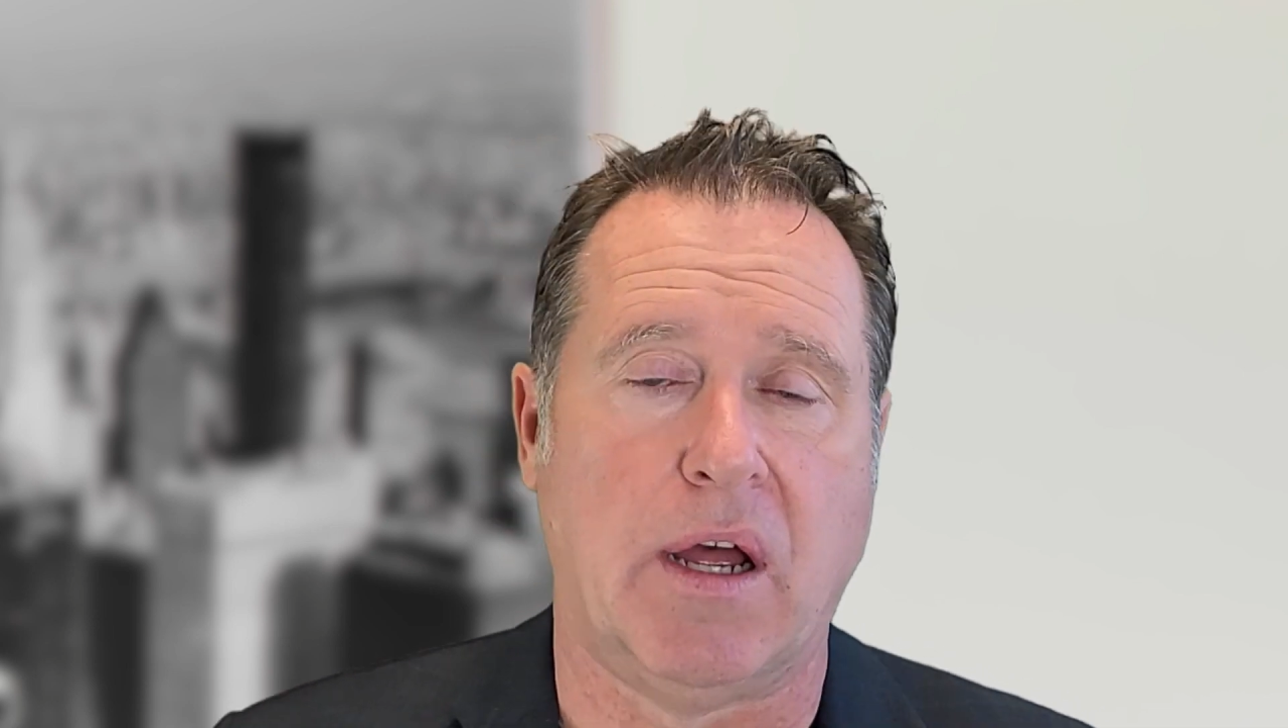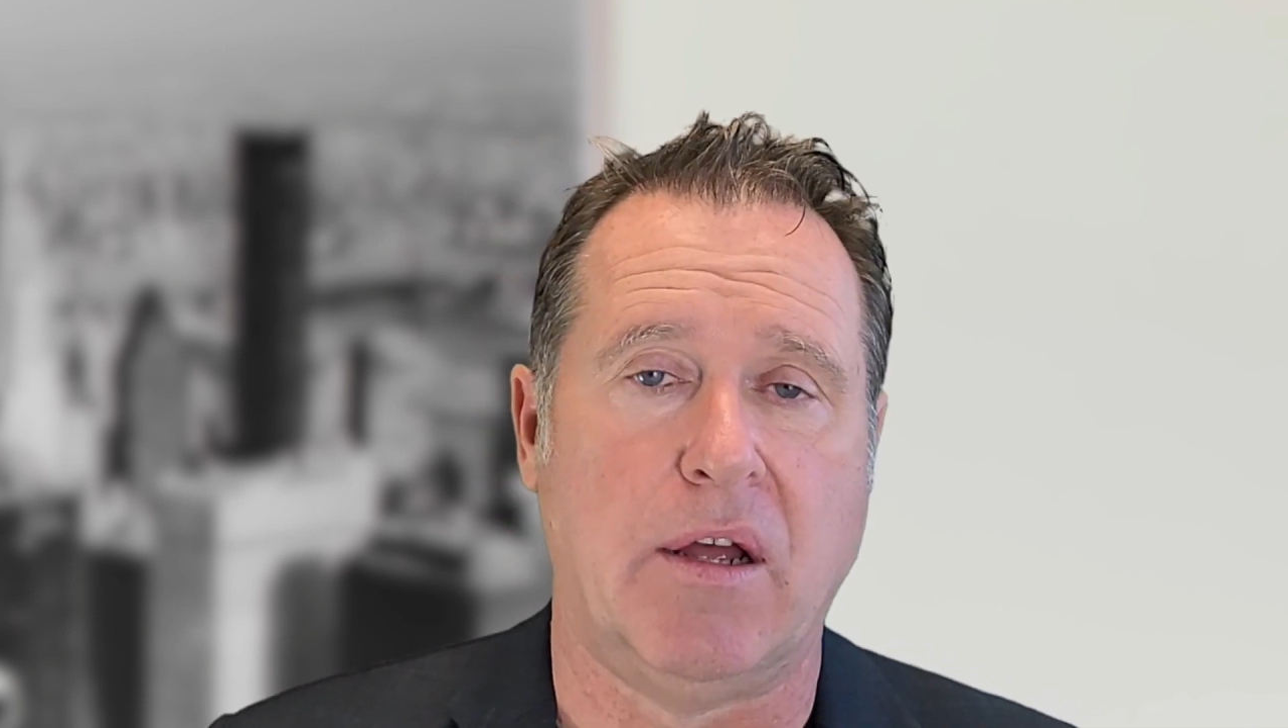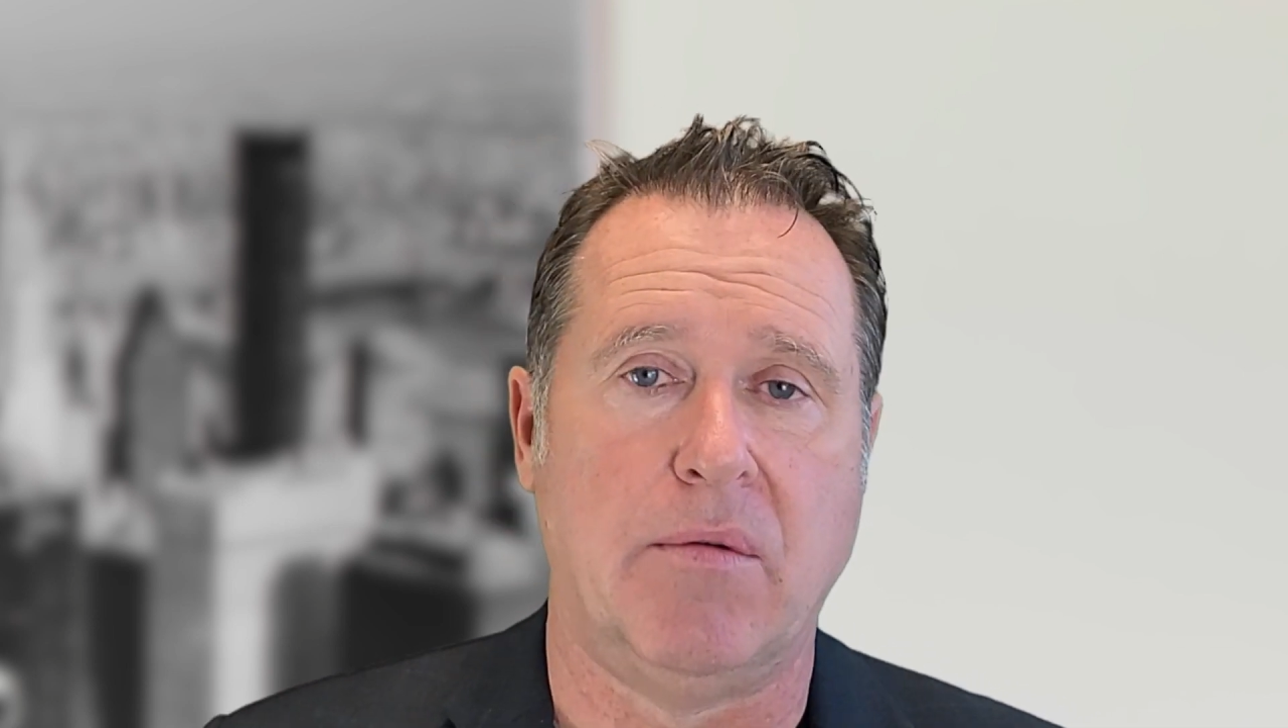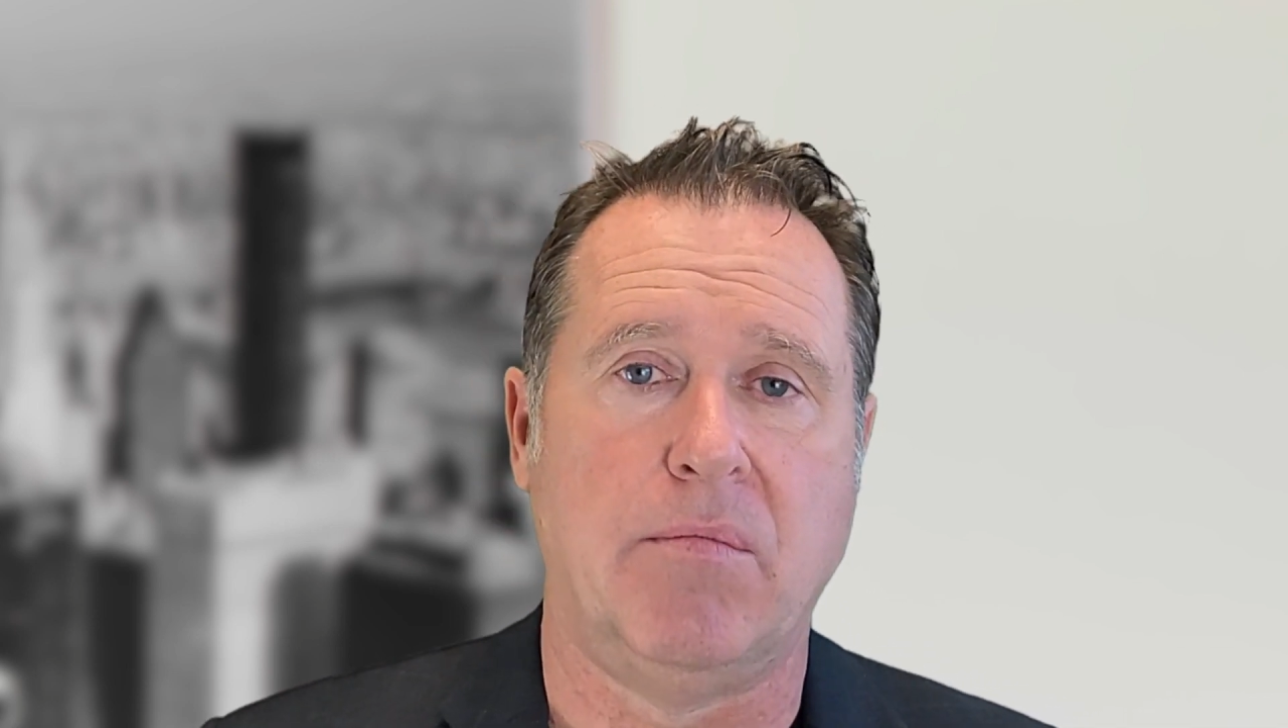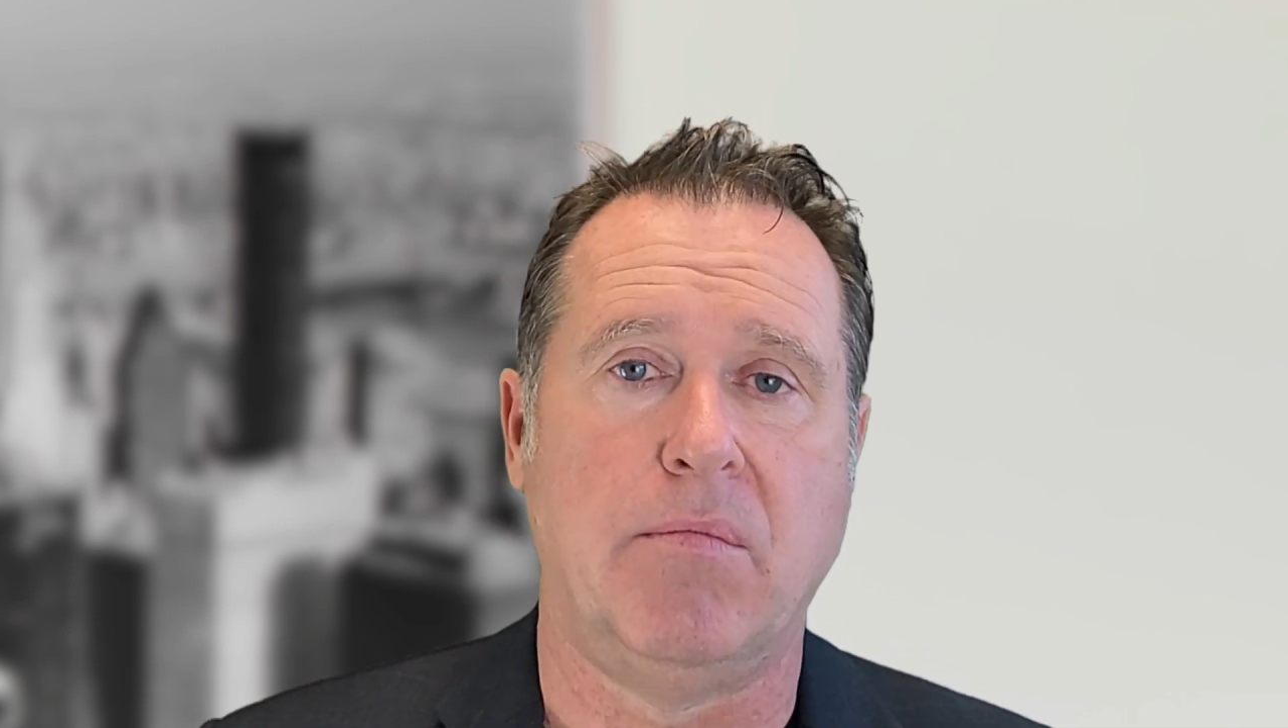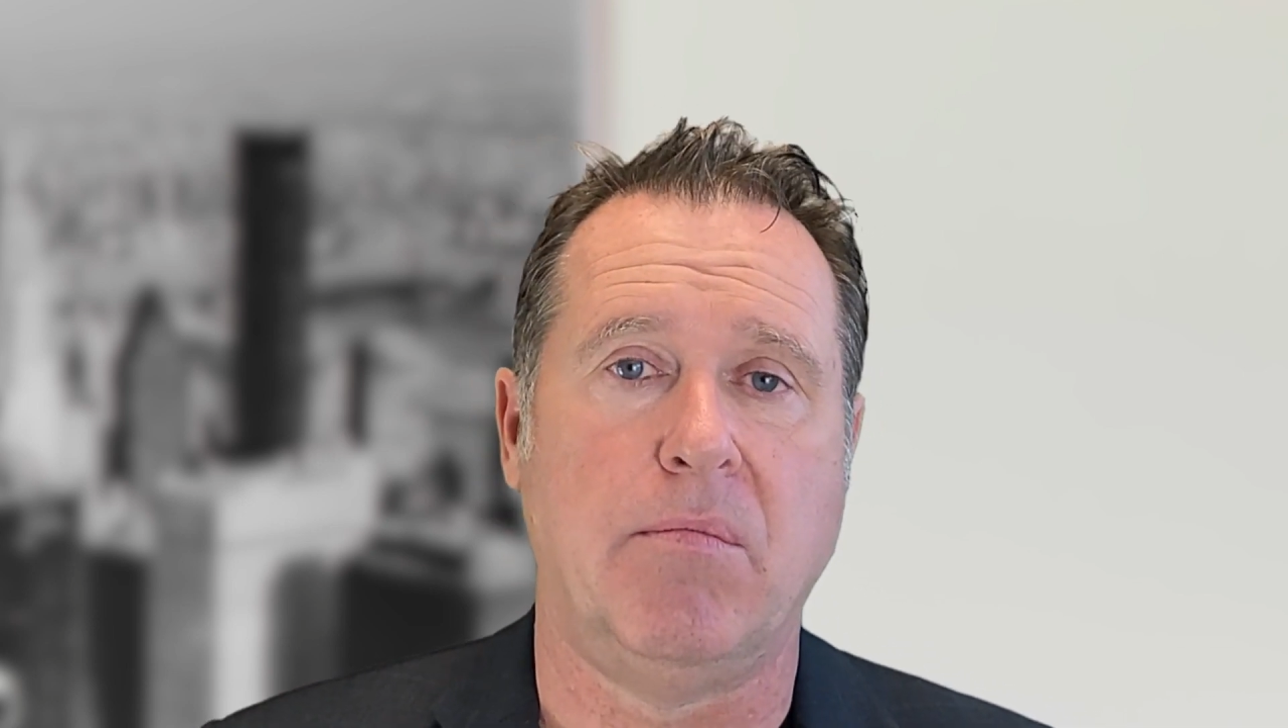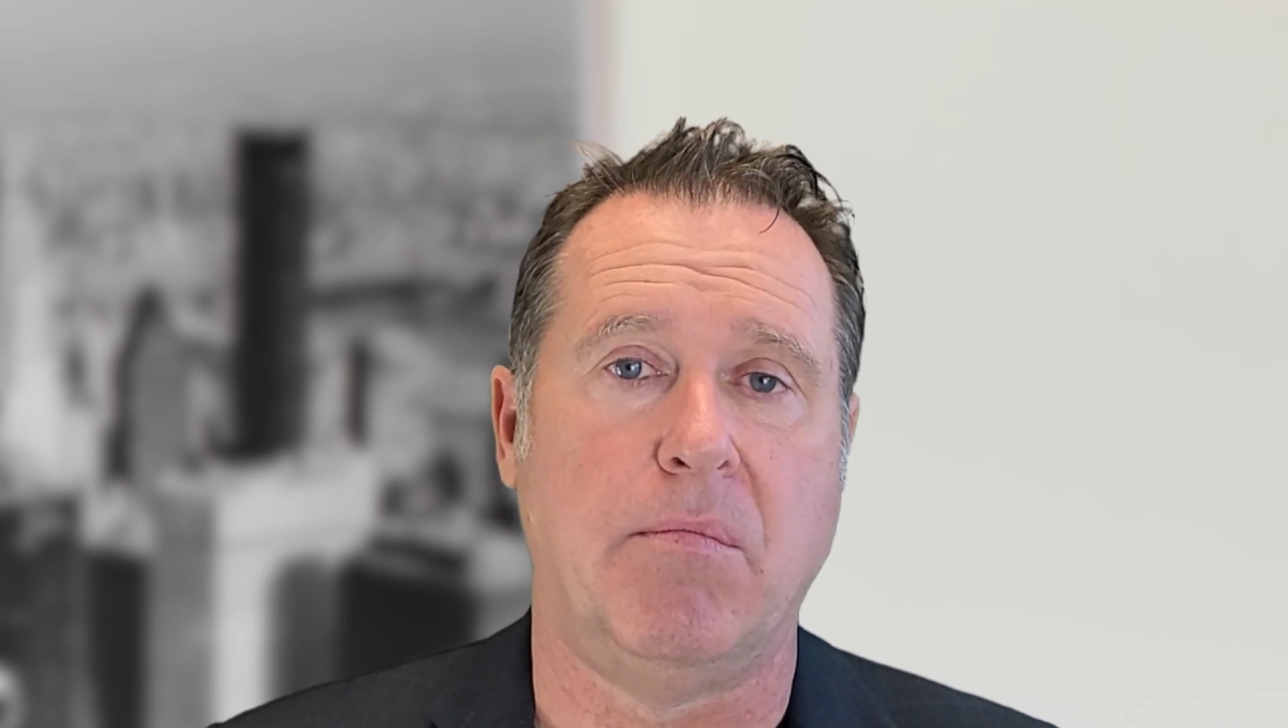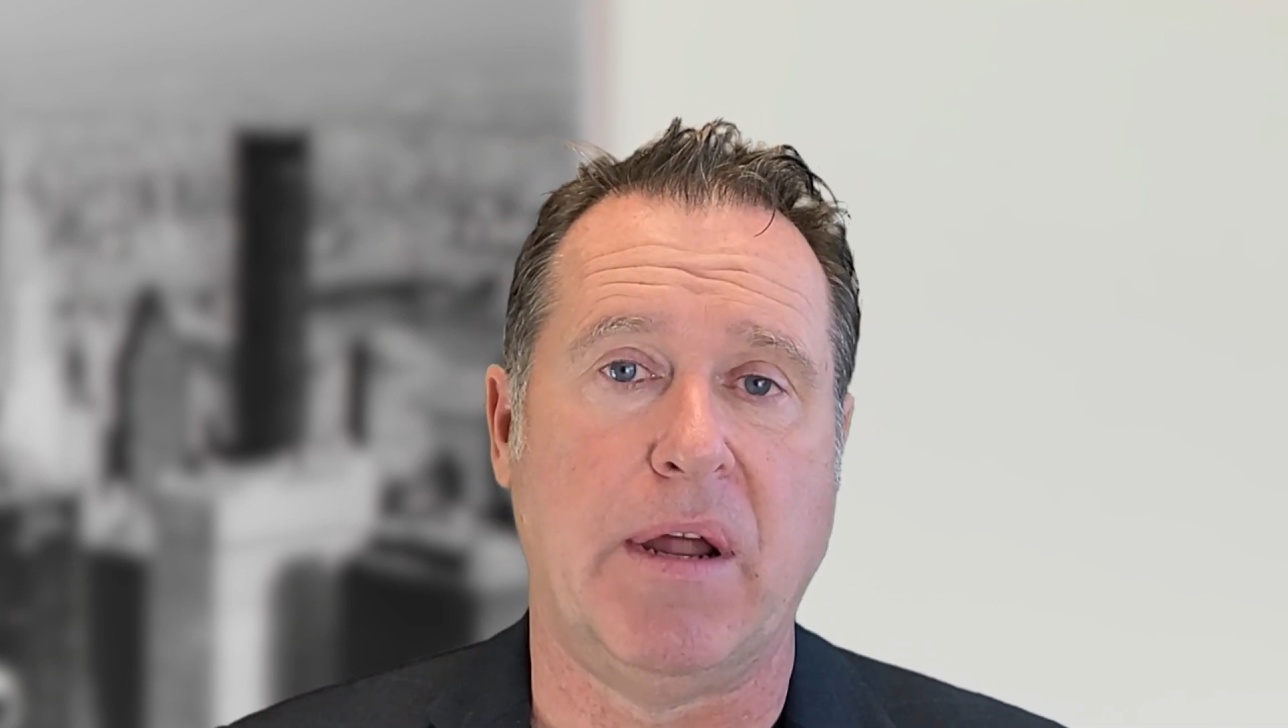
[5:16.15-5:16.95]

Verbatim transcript: um,